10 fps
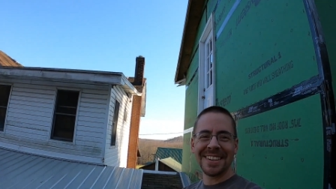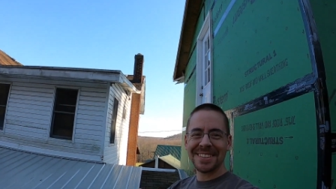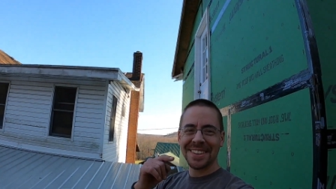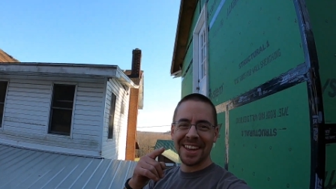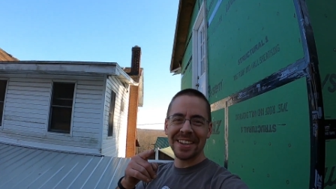
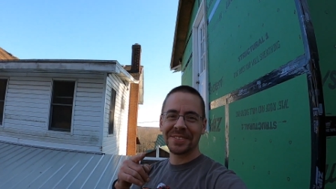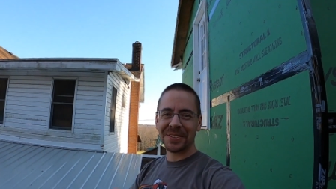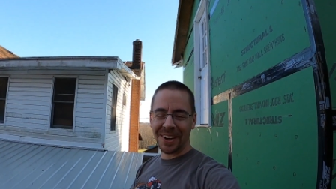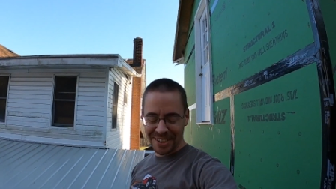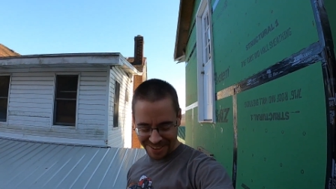guys, thanks
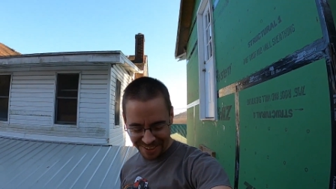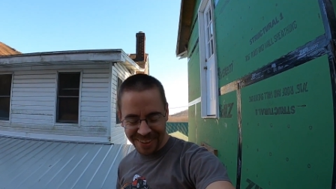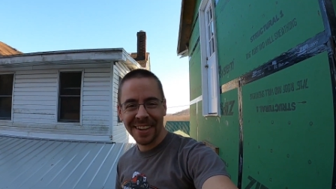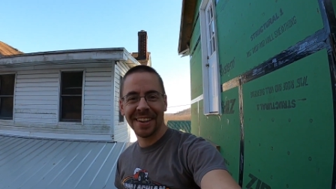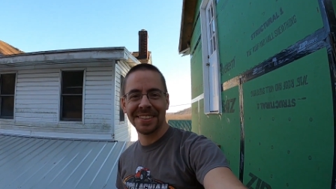for watching.
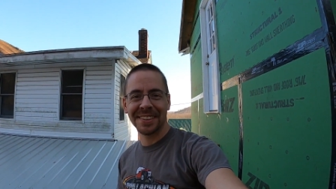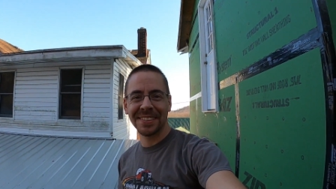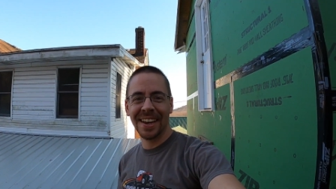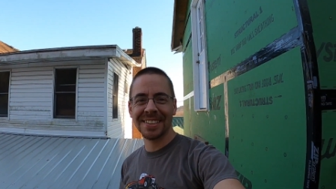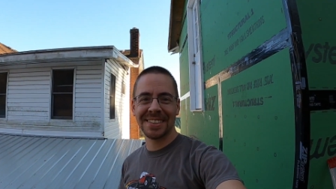And
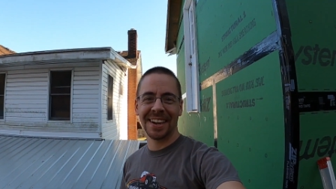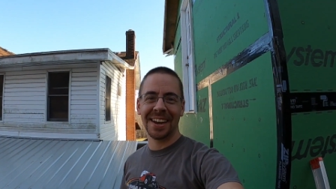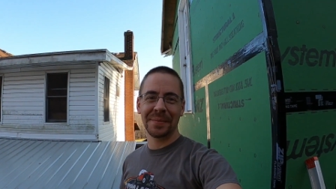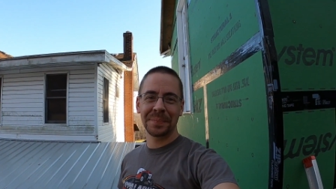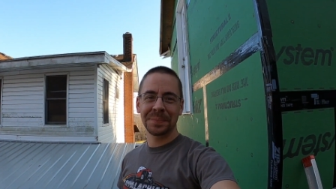until next
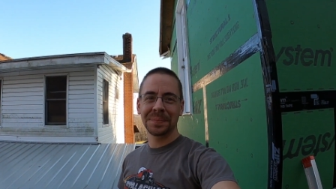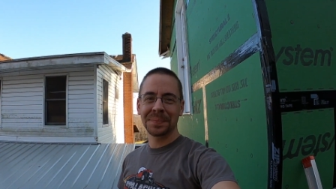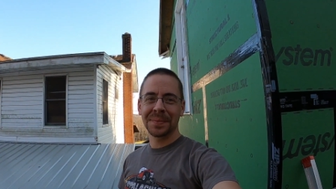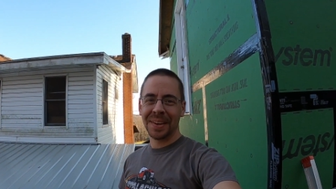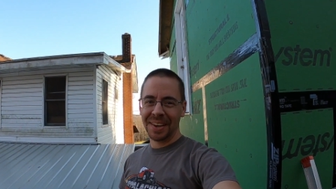time,
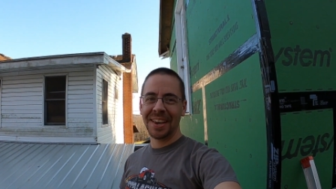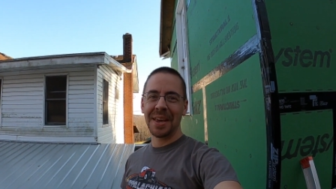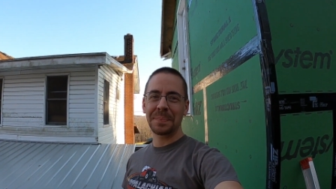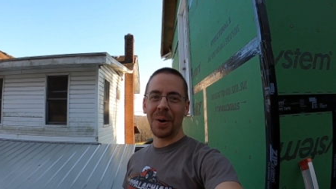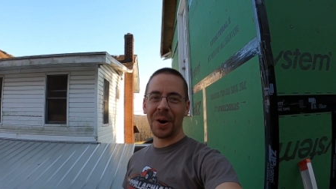
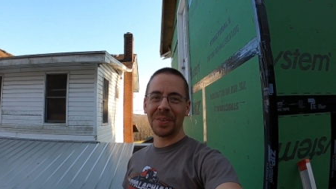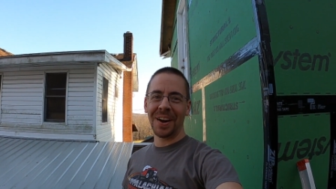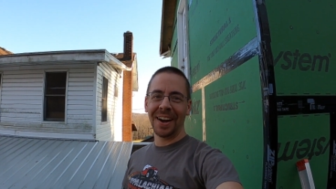keep on